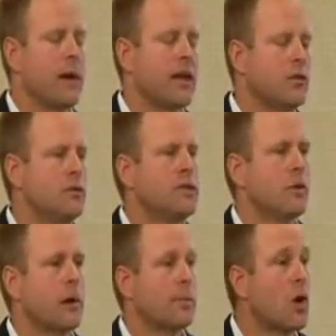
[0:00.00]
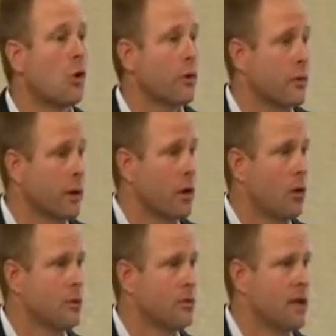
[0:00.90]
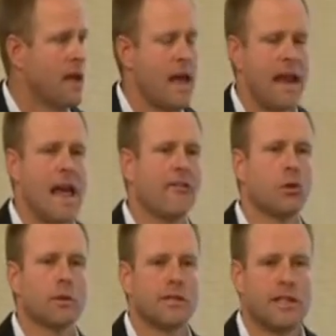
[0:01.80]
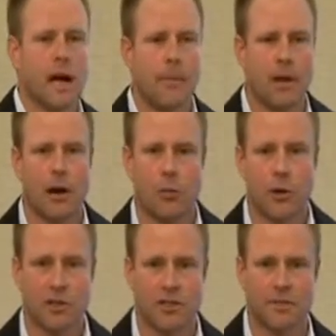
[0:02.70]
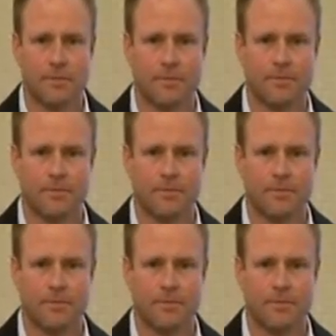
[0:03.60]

am I using when I'm going through the cones. And everyone's time got worse.